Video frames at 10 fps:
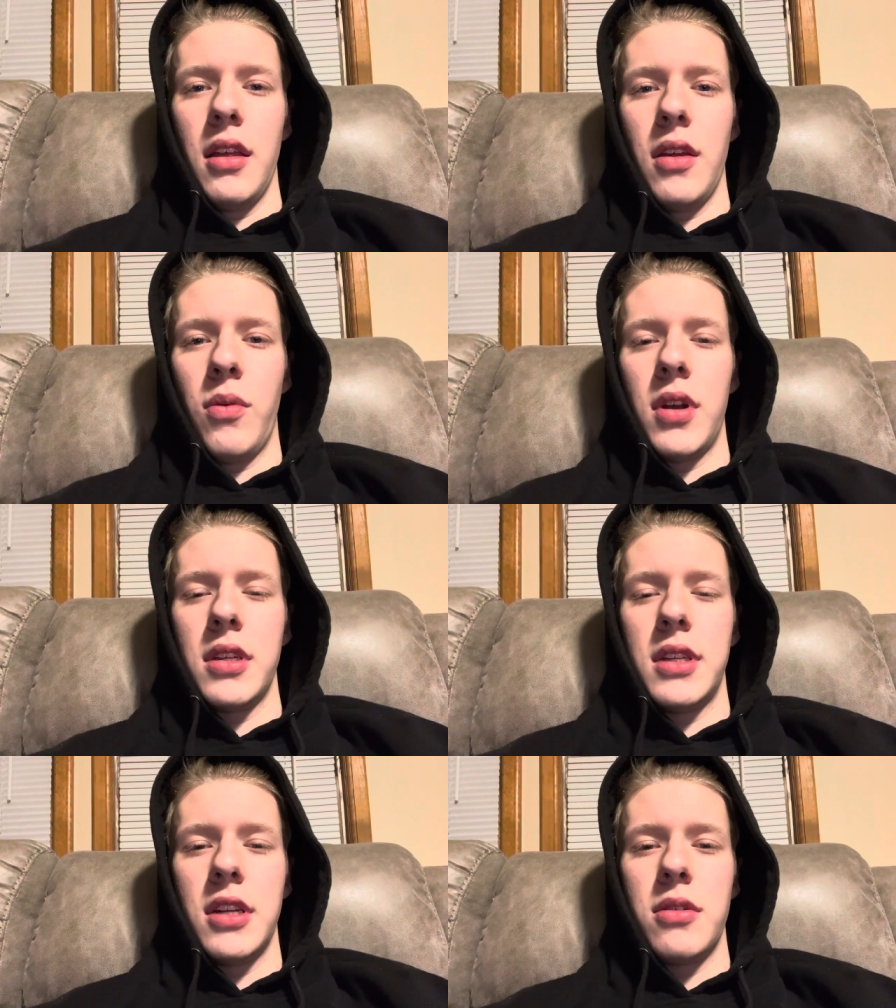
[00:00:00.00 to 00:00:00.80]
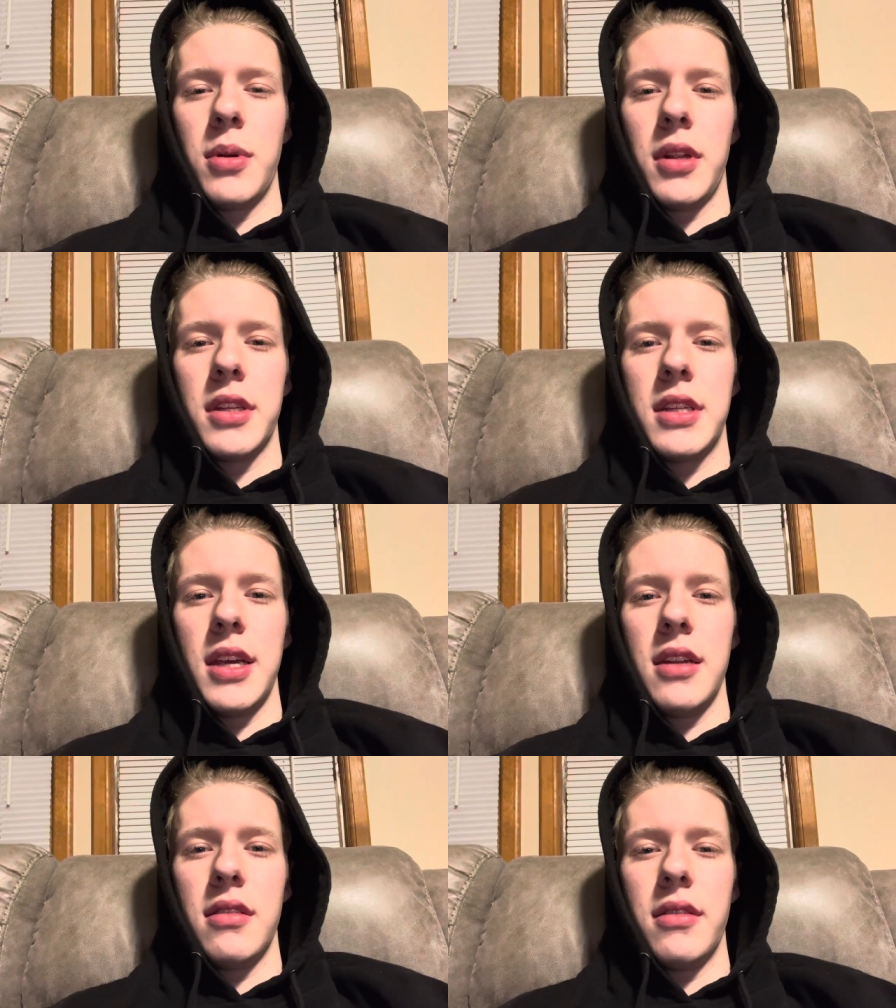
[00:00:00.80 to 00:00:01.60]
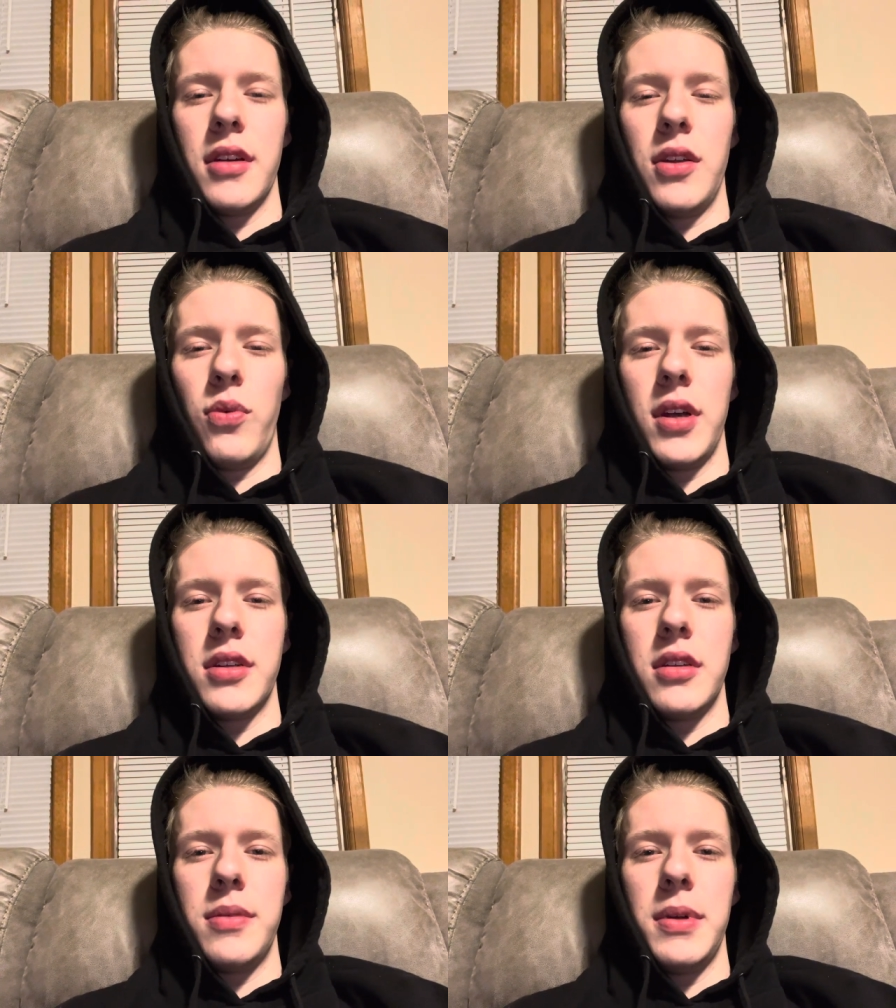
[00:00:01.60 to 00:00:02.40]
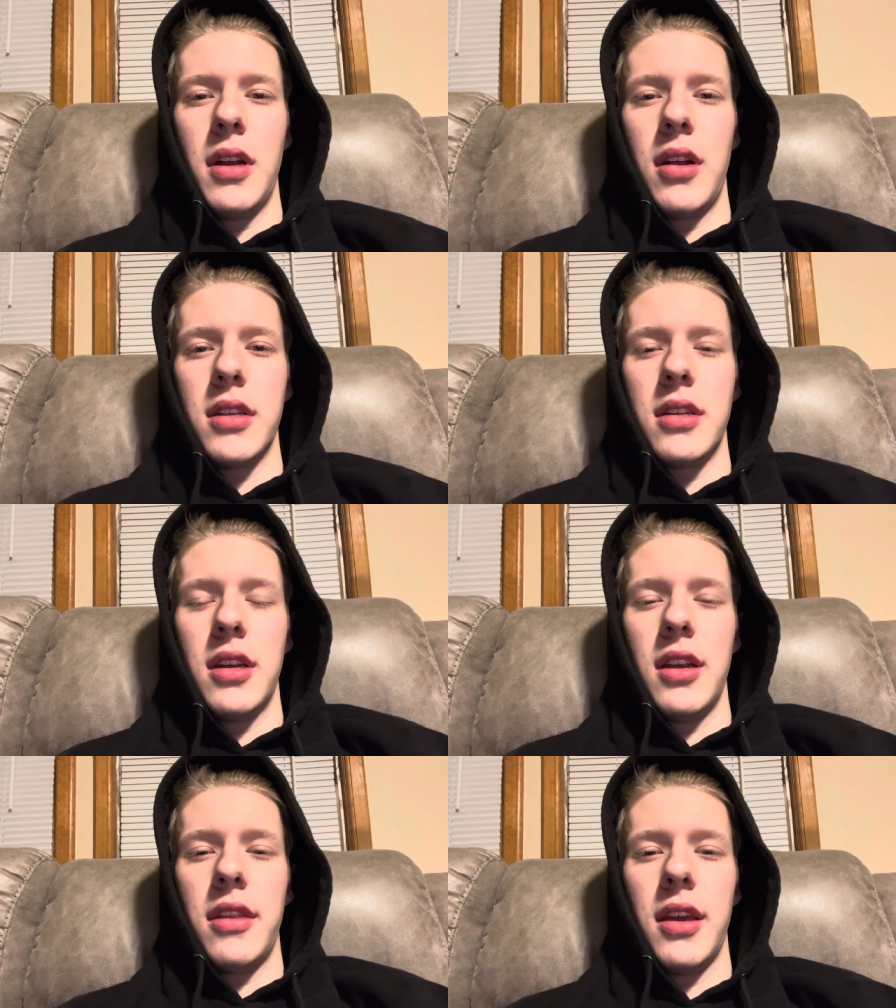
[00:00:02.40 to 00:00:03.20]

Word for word: What is digital real estate and why should you be interested in it?